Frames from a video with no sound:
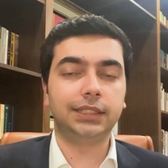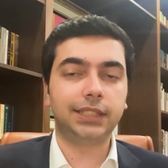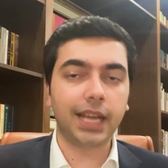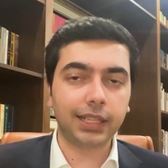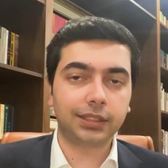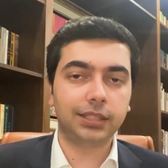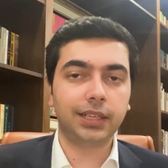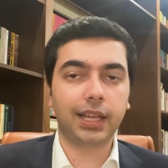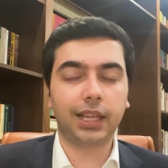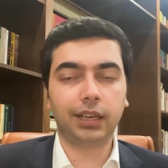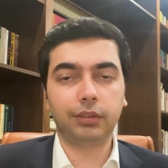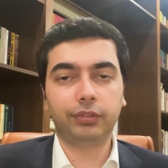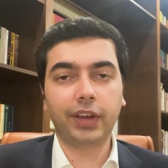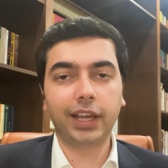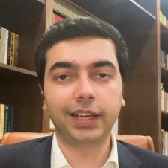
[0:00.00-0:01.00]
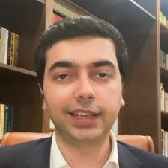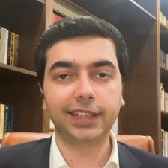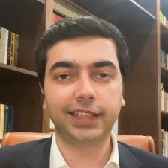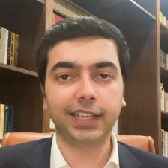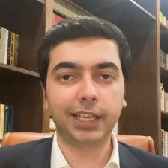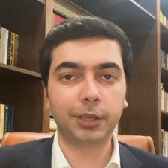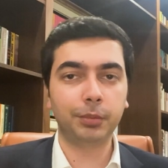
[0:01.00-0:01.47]
death knell finally
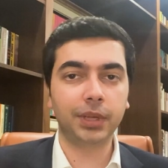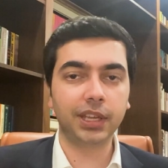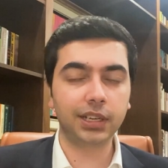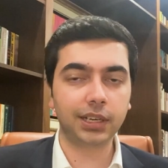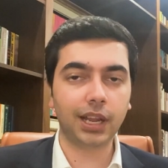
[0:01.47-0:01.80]
came in